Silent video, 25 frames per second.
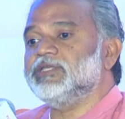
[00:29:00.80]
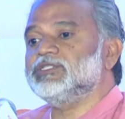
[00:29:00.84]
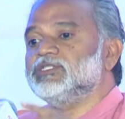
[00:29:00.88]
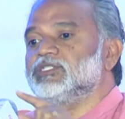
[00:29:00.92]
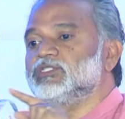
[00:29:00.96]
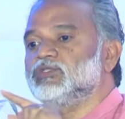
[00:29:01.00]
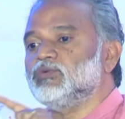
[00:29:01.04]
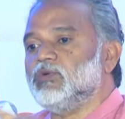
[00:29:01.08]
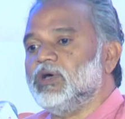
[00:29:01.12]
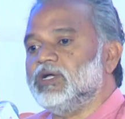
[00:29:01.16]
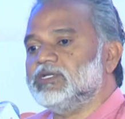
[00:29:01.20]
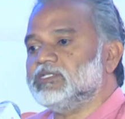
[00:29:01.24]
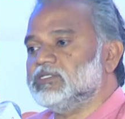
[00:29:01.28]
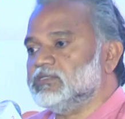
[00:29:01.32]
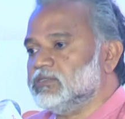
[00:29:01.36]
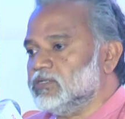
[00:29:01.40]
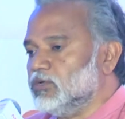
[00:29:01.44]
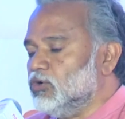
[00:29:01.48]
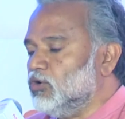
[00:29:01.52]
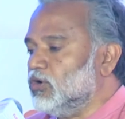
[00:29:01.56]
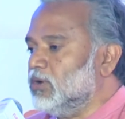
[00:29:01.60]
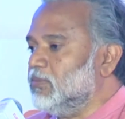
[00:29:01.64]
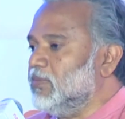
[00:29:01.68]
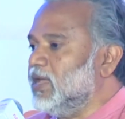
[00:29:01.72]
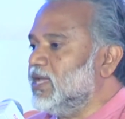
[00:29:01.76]
is what's
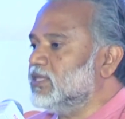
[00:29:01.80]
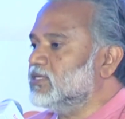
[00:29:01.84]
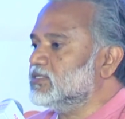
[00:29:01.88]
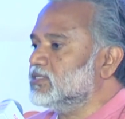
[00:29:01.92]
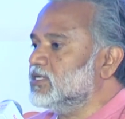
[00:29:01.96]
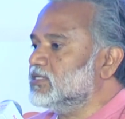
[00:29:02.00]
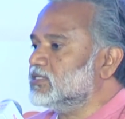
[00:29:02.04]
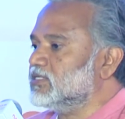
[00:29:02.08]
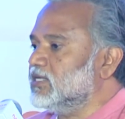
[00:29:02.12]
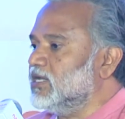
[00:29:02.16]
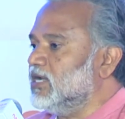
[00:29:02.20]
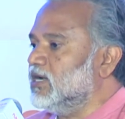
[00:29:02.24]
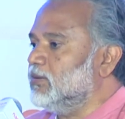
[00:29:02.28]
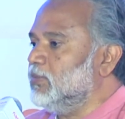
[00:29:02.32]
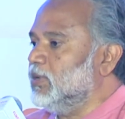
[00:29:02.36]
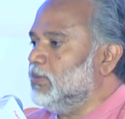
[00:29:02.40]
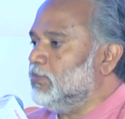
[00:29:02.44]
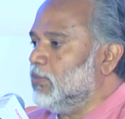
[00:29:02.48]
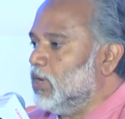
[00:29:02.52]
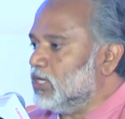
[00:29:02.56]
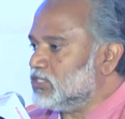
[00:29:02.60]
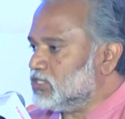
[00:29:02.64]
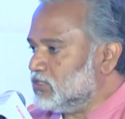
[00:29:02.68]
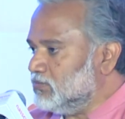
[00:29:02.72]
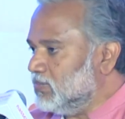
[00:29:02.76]
going to make sustainability
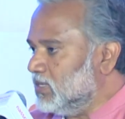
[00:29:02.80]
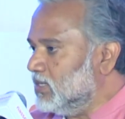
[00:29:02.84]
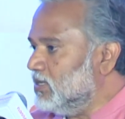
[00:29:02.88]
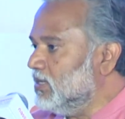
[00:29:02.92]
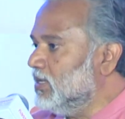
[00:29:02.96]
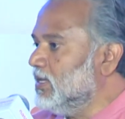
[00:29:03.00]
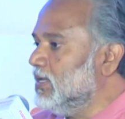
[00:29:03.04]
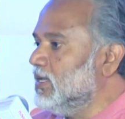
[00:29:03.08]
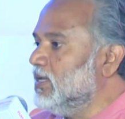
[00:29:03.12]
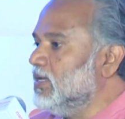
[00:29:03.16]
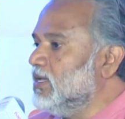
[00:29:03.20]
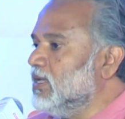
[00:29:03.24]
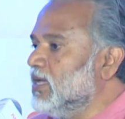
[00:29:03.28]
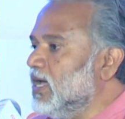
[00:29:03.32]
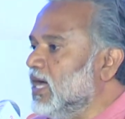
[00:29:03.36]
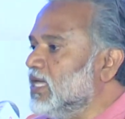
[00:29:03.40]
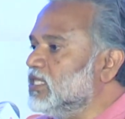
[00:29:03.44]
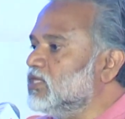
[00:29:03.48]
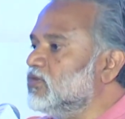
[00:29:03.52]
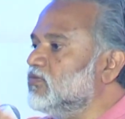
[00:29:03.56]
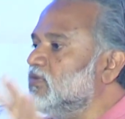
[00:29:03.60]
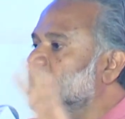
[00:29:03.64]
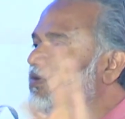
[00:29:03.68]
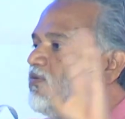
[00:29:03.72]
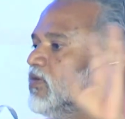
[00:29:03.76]
possible.
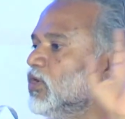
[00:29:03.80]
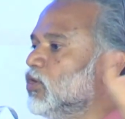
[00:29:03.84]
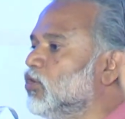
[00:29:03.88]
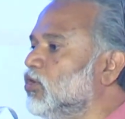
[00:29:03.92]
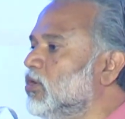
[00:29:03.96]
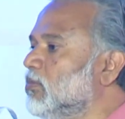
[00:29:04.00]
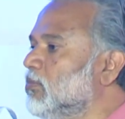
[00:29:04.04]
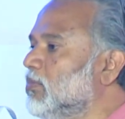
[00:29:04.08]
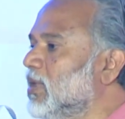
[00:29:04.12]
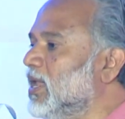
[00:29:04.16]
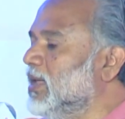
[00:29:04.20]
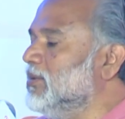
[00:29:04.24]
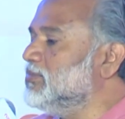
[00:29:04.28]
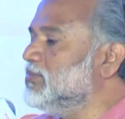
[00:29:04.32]
Otherwise, we're going to blame